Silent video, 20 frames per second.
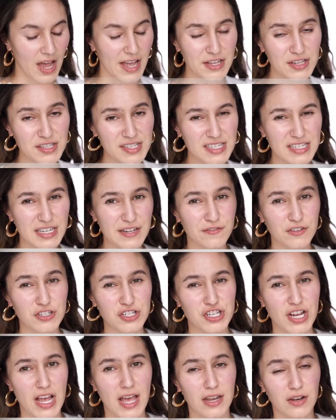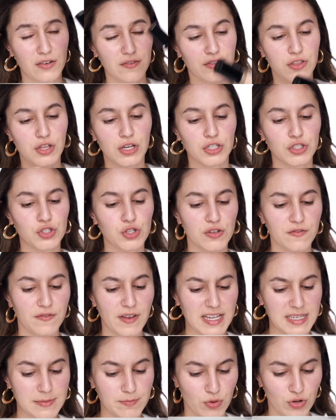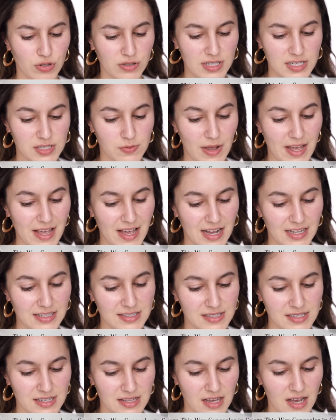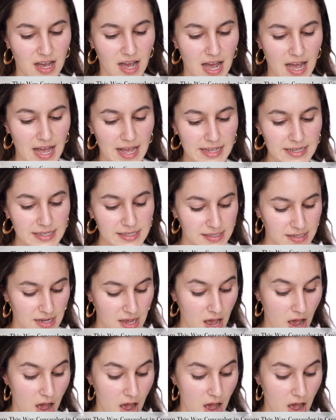I use a different shade of the Too Faced Born This Way under the eyes.